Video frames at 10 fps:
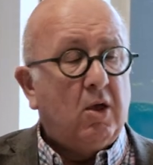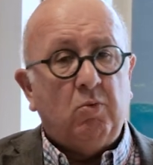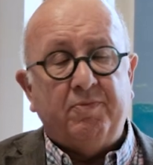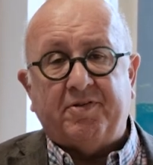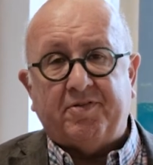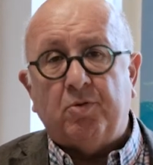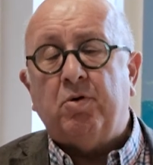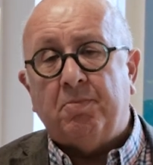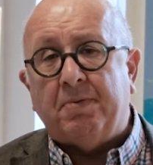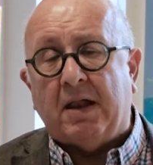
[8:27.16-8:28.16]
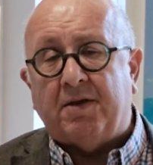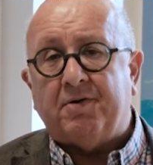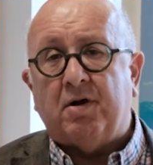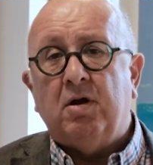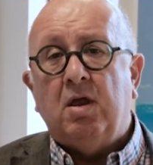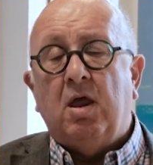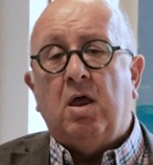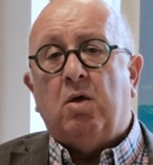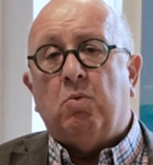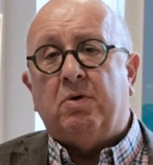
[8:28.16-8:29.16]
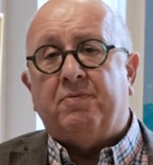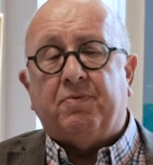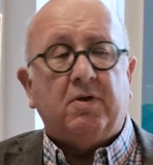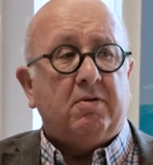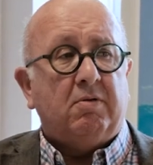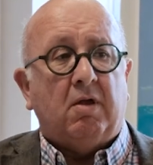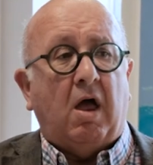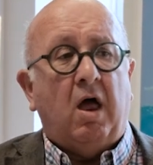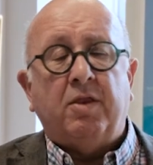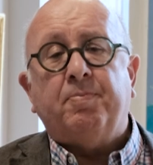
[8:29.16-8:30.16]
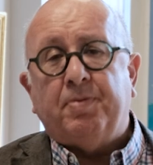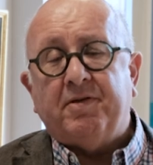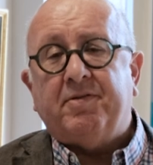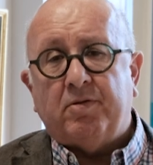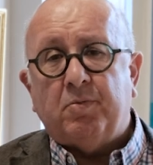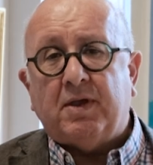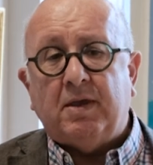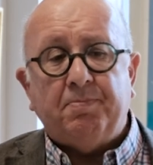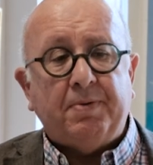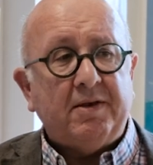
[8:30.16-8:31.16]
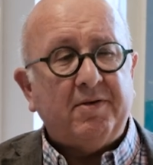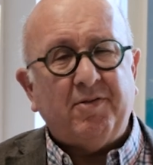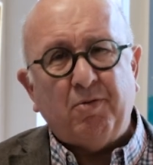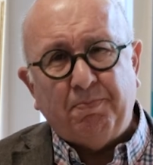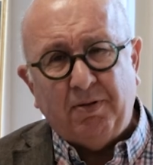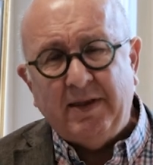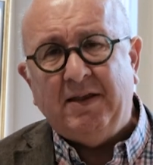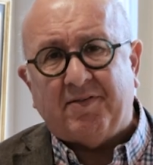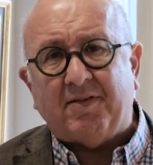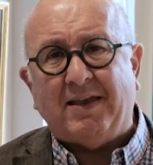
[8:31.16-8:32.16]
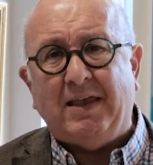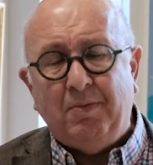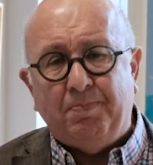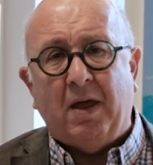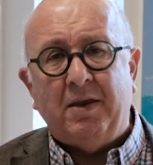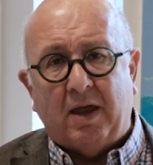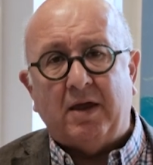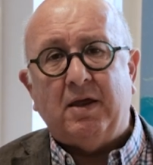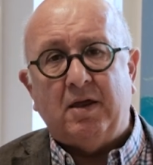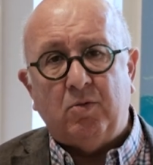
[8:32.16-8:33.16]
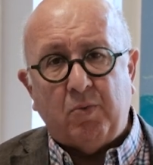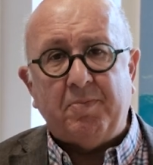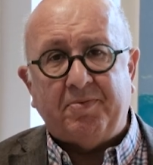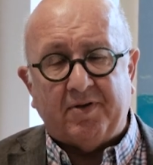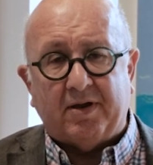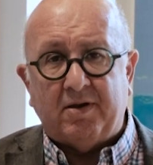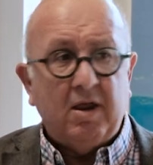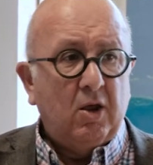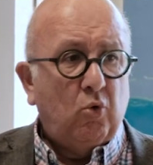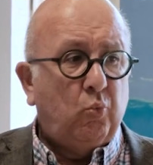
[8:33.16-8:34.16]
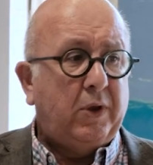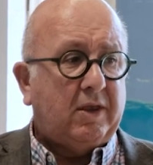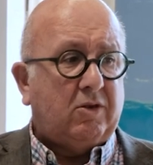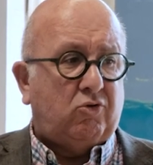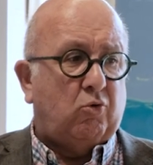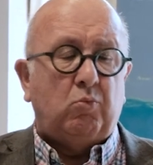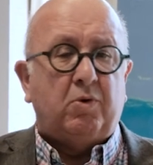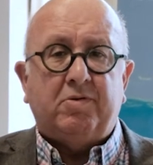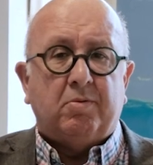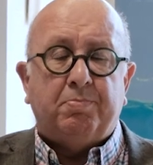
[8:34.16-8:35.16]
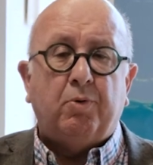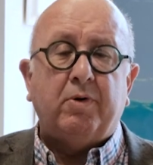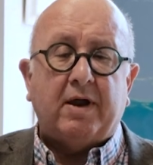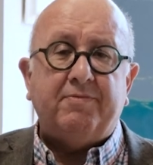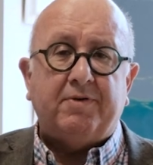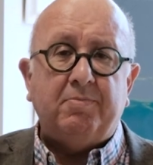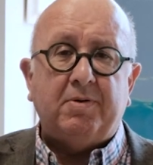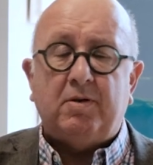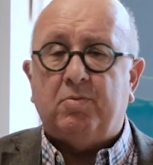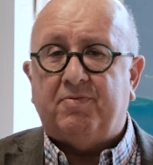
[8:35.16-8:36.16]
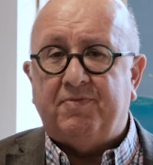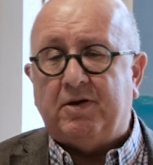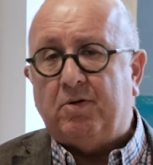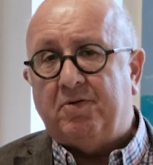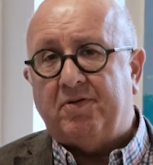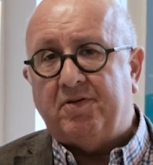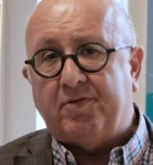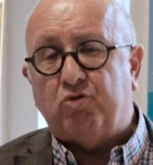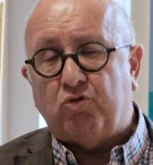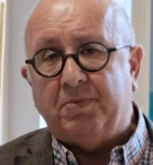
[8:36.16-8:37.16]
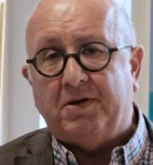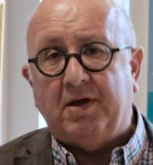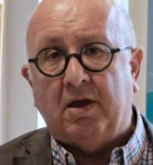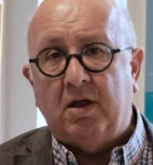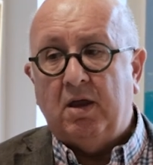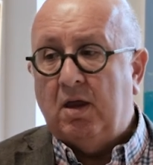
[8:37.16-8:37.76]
We have a store in Ballater. We have other places that we keep painting. So please keep an eye on the website. We don't want to bore everybody with videos and social media